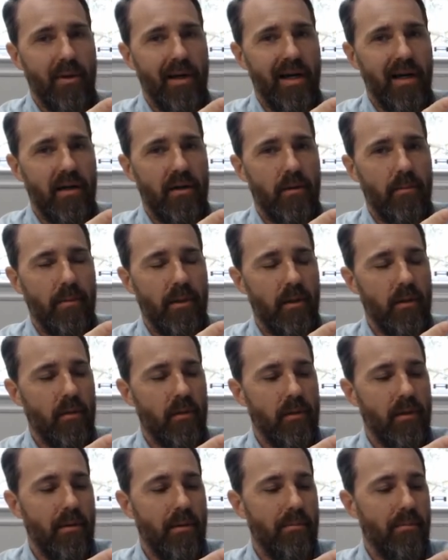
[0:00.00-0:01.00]
Parietal
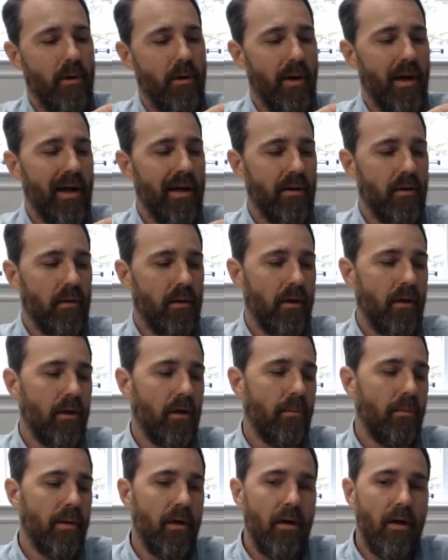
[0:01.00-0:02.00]
bone, parietal
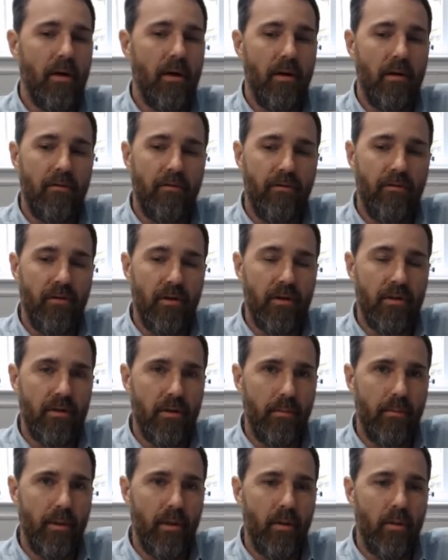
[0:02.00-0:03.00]
lobe,
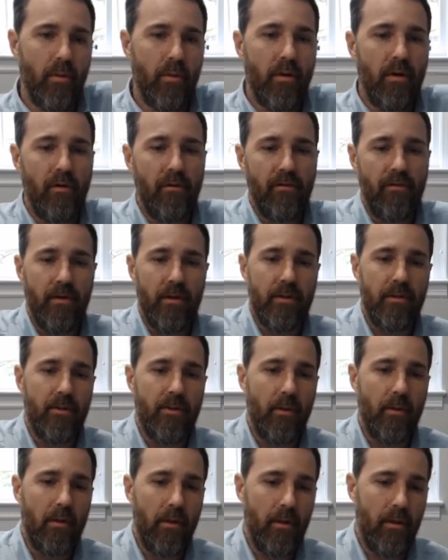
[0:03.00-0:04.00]
frontal bone,
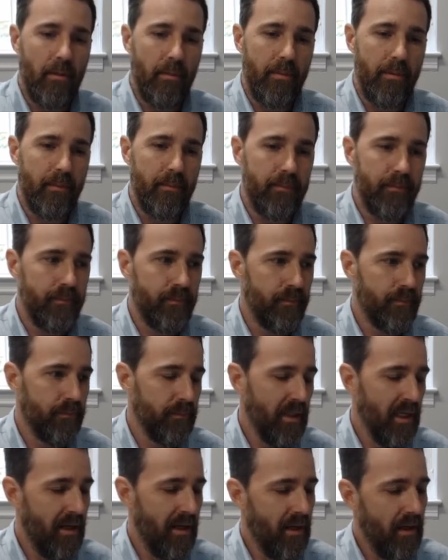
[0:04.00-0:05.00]
frontal lobe.
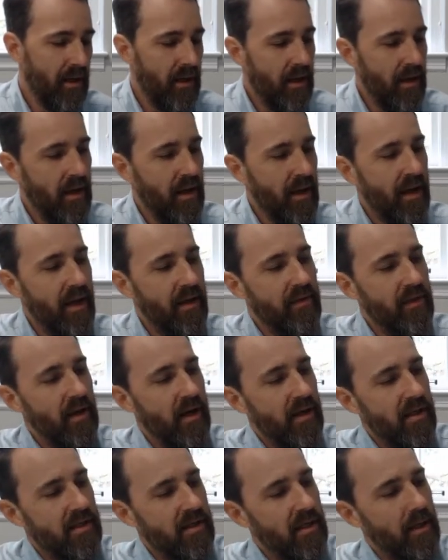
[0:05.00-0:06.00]

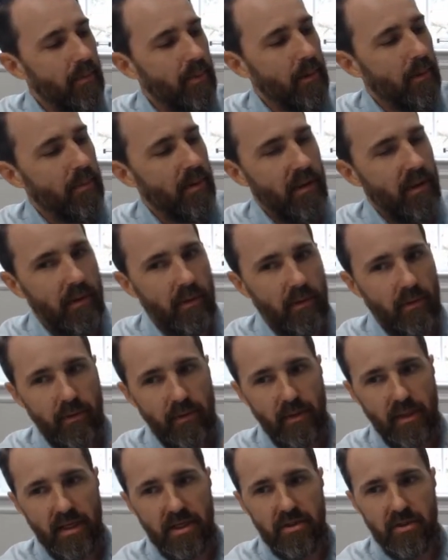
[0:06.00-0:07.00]
And the occipital
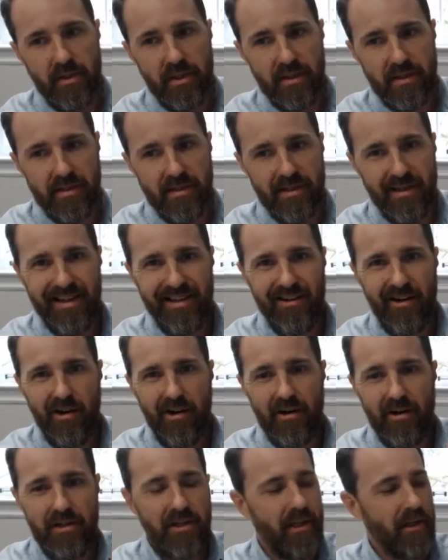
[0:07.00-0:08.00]
bone, as you can
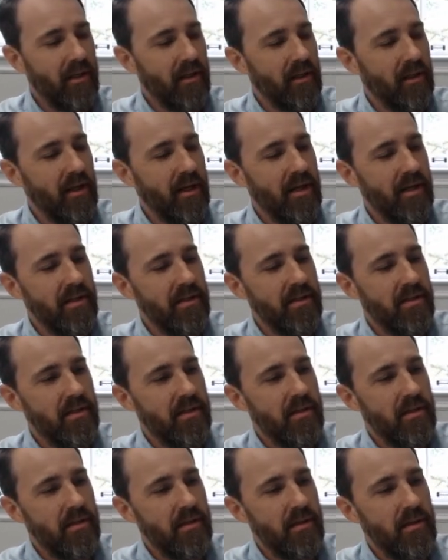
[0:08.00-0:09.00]
see,
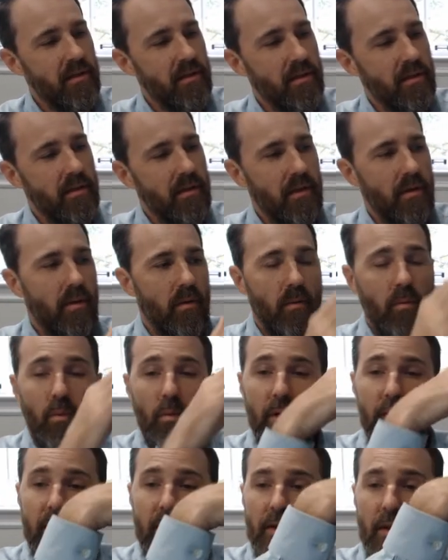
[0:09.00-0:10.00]
articulates
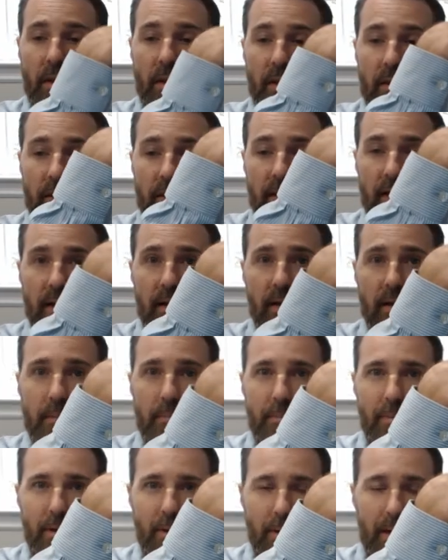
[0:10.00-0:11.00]
with
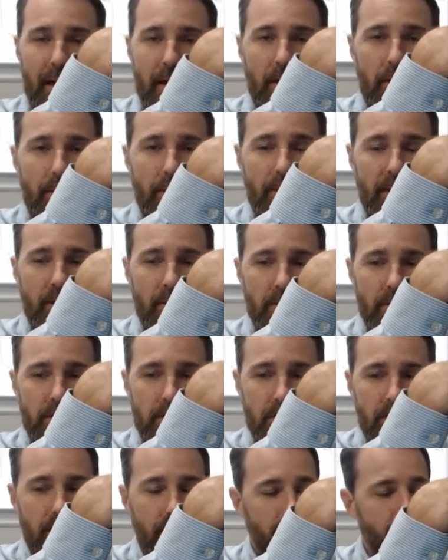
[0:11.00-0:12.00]
the parietal
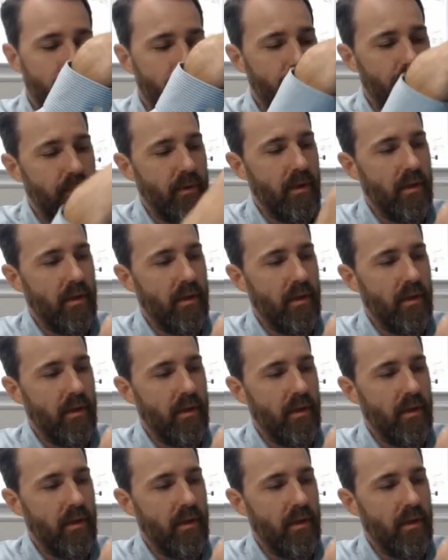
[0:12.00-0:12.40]
bones.